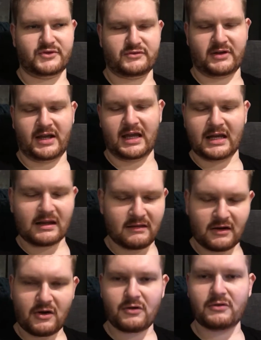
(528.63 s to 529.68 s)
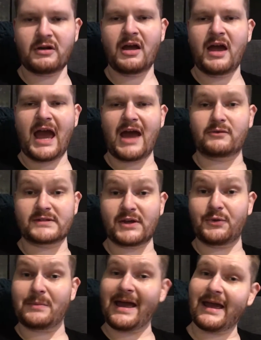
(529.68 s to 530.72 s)
drinking anything cold, and
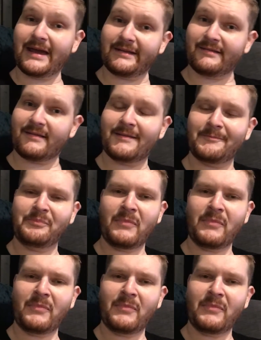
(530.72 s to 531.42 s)
also in my hands.